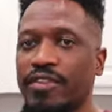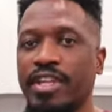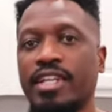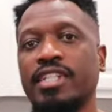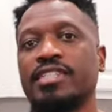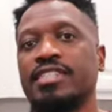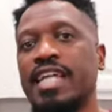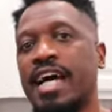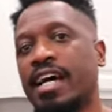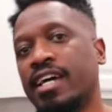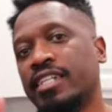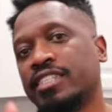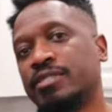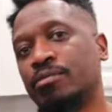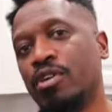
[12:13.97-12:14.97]
It is not
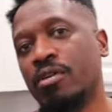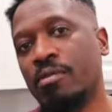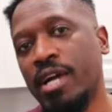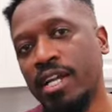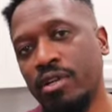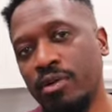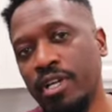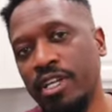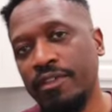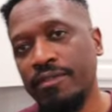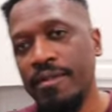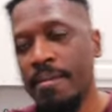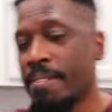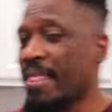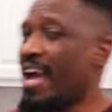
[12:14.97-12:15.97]
a smart microwave.
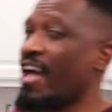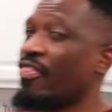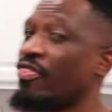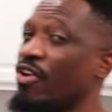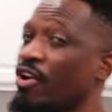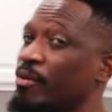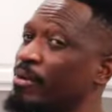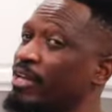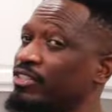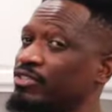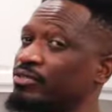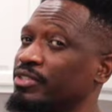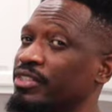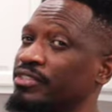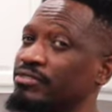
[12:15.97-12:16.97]
I thought about
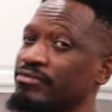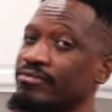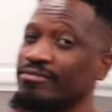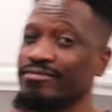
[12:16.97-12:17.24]
doing it.